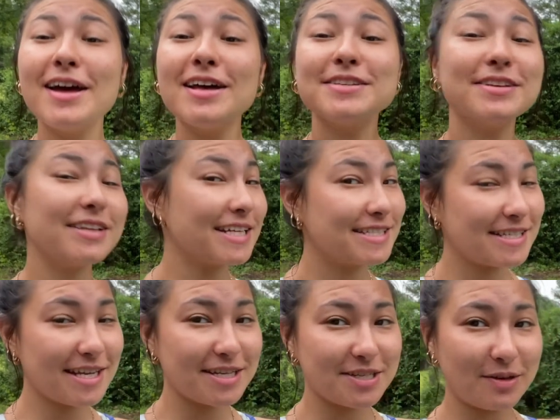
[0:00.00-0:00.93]
So let's
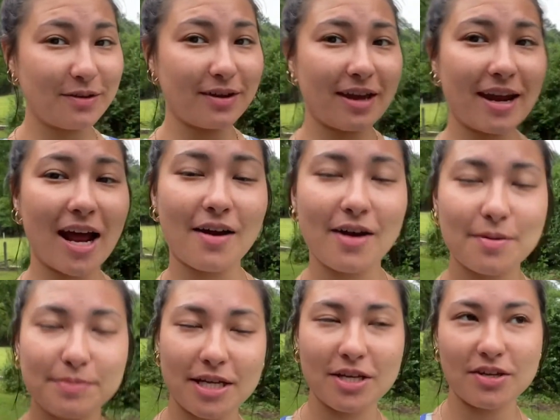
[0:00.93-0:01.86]
get to it, and I'll
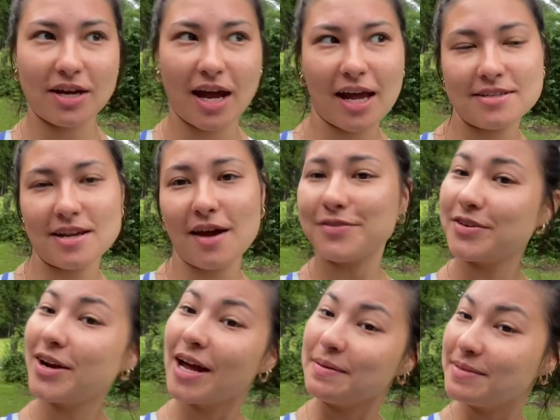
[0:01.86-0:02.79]
update you guys after
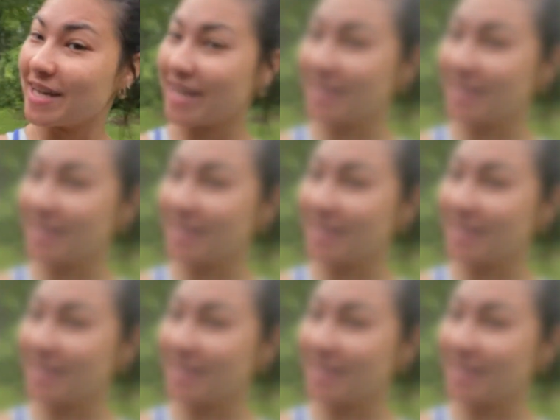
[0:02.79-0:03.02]
I'm done.